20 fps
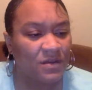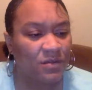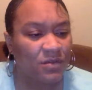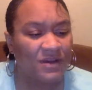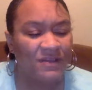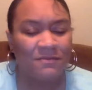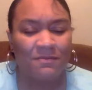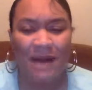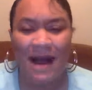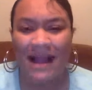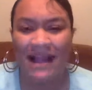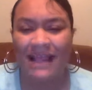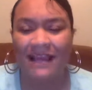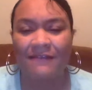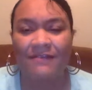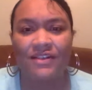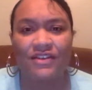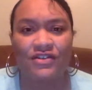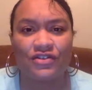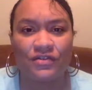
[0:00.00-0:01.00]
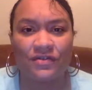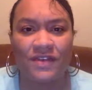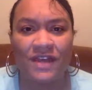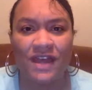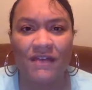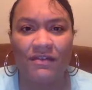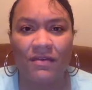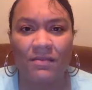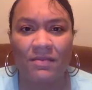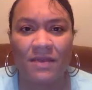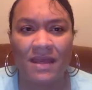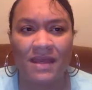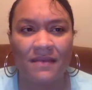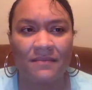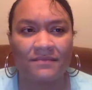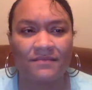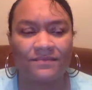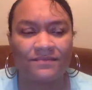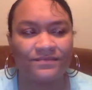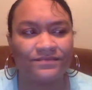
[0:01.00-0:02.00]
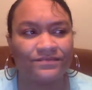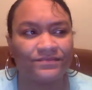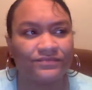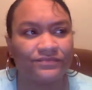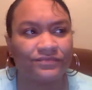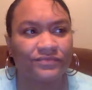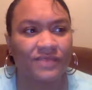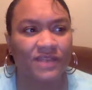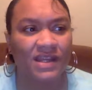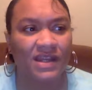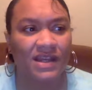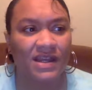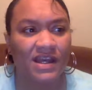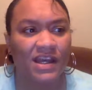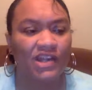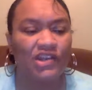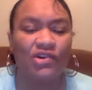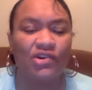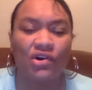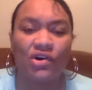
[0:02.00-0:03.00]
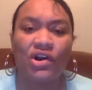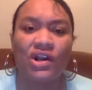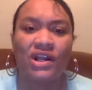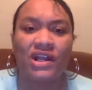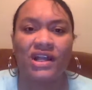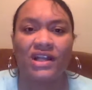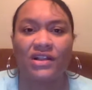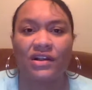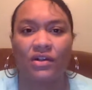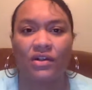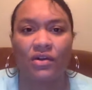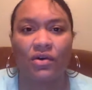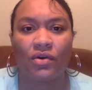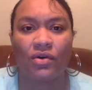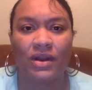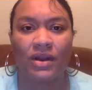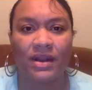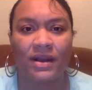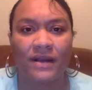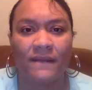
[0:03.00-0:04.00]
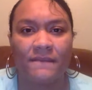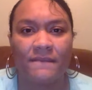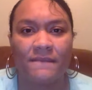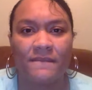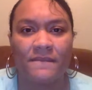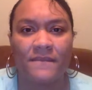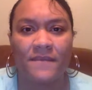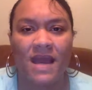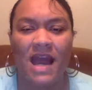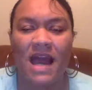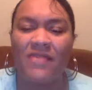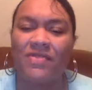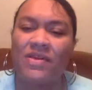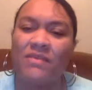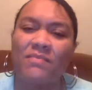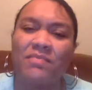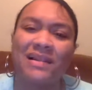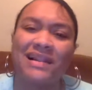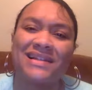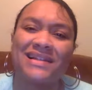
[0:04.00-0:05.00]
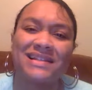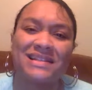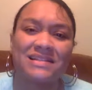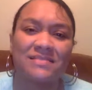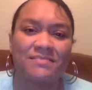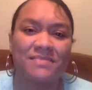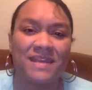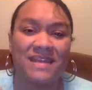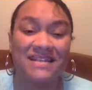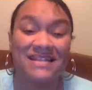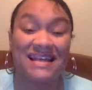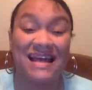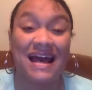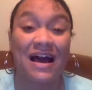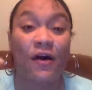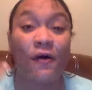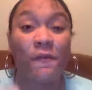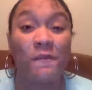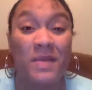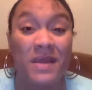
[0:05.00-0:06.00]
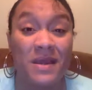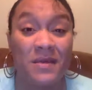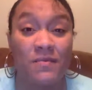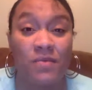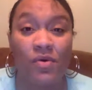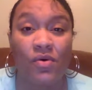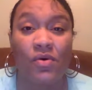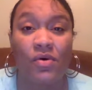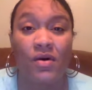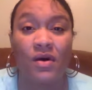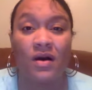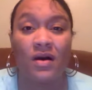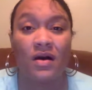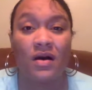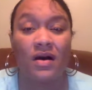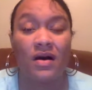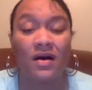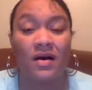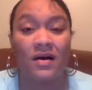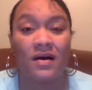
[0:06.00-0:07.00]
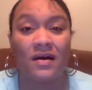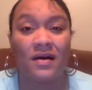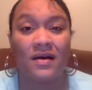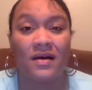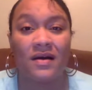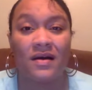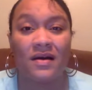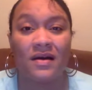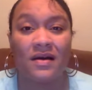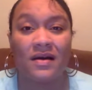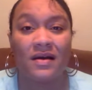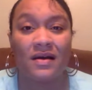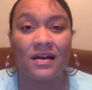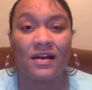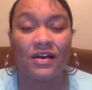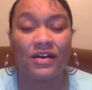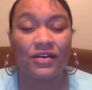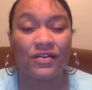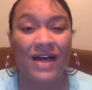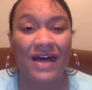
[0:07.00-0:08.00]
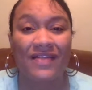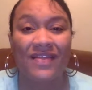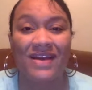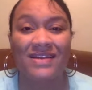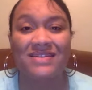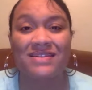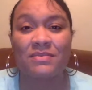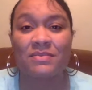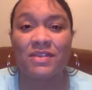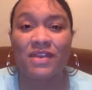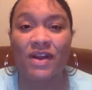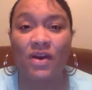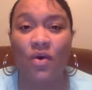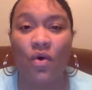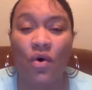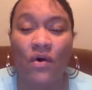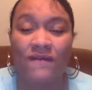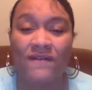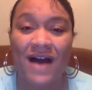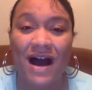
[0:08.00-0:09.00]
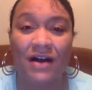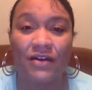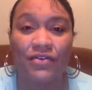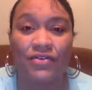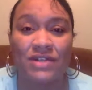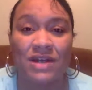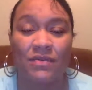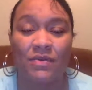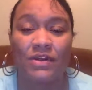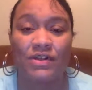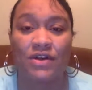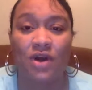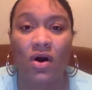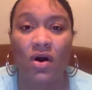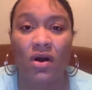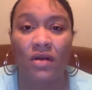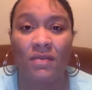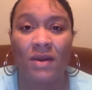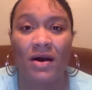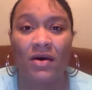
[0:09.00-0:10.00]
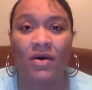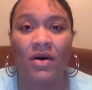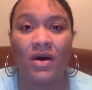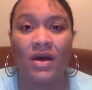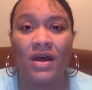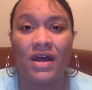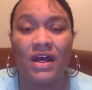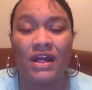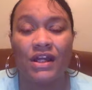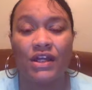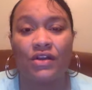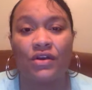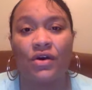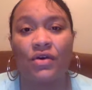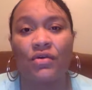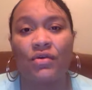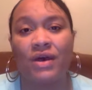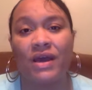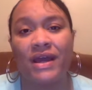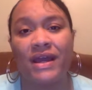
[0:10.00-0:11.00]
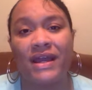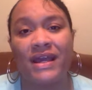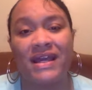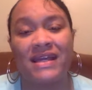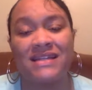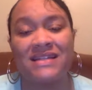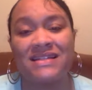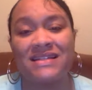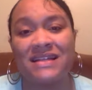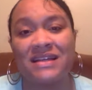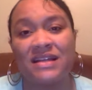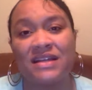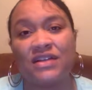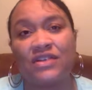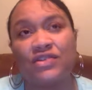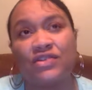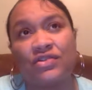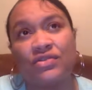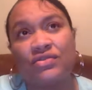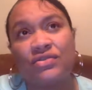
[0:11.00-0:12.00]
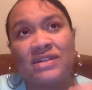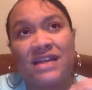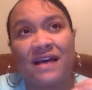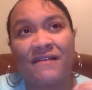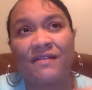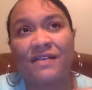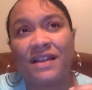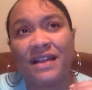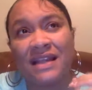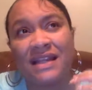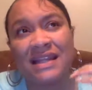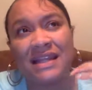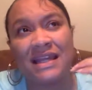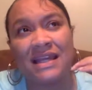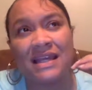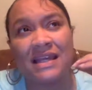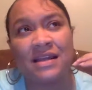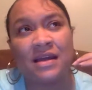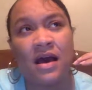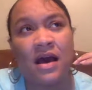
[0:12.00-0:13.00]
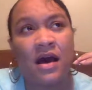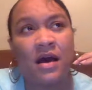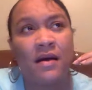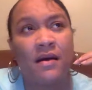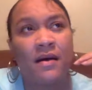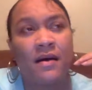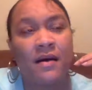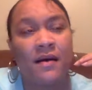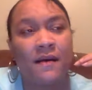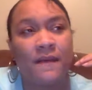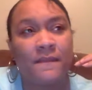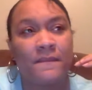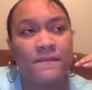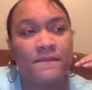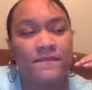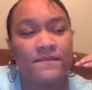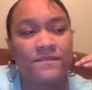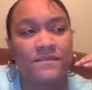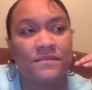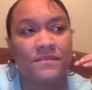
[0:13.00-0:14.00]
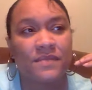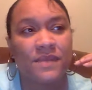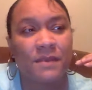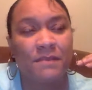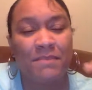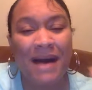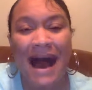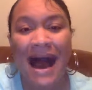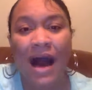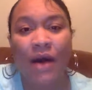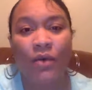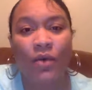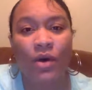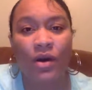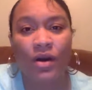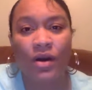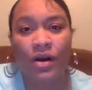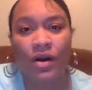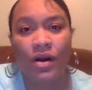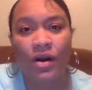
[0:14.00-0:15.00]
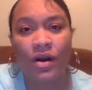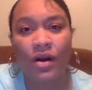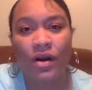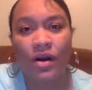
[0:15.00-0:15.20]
with my gift that you've given me, you're going to get the glory. And then plus it's meant to help people. That's some of the core values that we talk about. Do you definitely need power